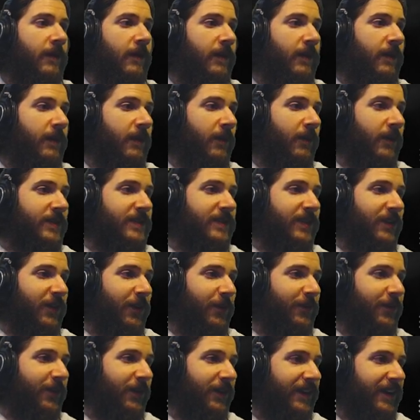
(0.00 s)
No, I still
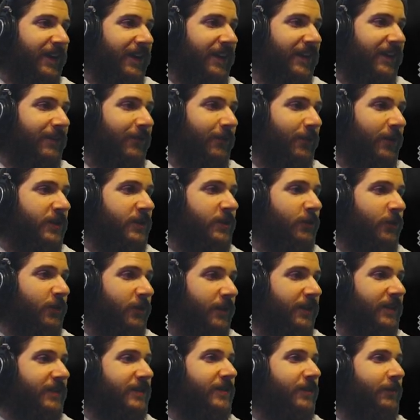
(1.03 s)
don't fully get it. Ritual
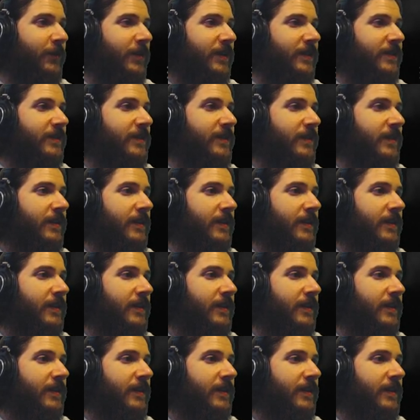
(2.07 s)
instruments.